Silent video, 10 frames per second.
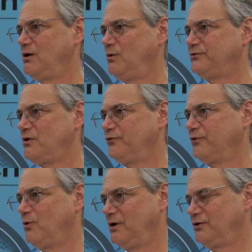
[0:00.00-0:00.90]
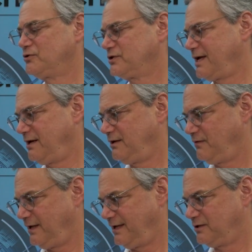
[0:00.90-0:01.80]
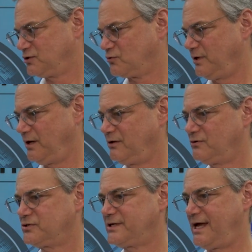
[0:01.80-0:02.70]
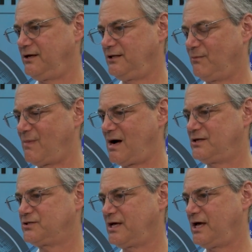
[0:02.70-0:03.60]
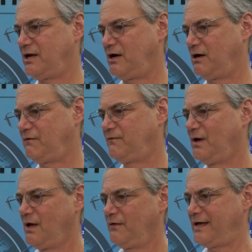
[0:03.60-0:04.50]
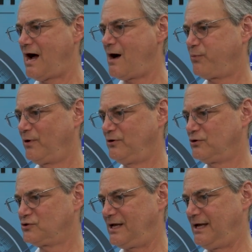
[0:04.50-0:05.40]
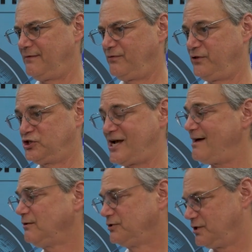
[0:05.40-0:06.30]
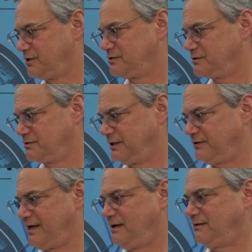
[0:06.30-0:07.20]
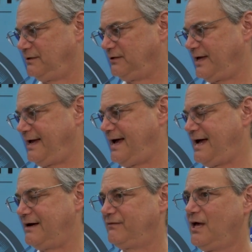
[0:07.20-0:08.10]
it's also understanding the industry, understanding the mindset of the operators and the challenges that they have.